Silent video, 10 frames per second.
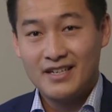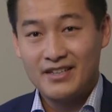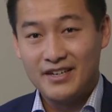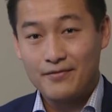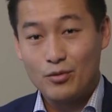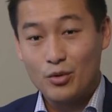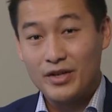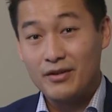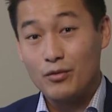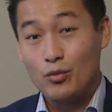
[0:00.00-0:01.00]
Therefore,
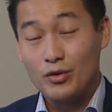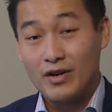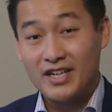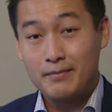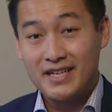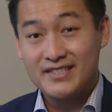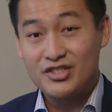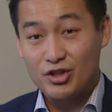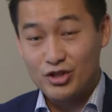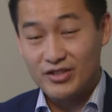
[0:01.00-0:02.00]
we would recommend
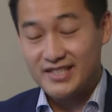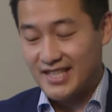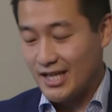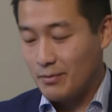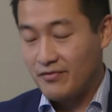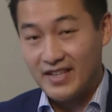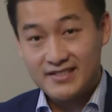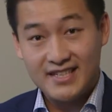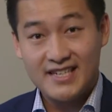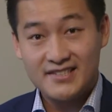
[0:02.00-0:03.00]
surgery to help
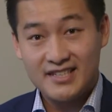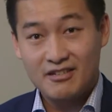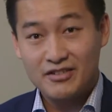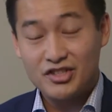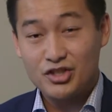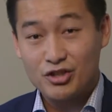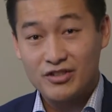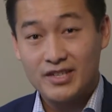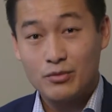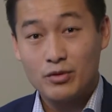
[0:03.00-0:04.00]
fix the ACL, and the
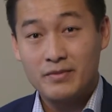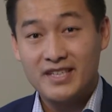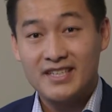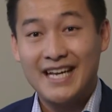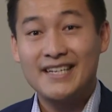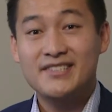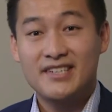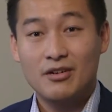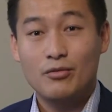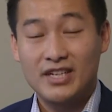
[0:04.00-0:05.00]
surgery would be an
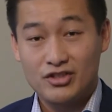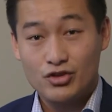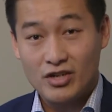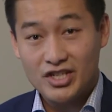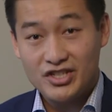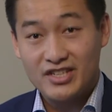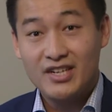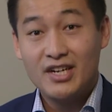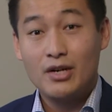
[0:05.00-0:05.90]
ACL reconstruction,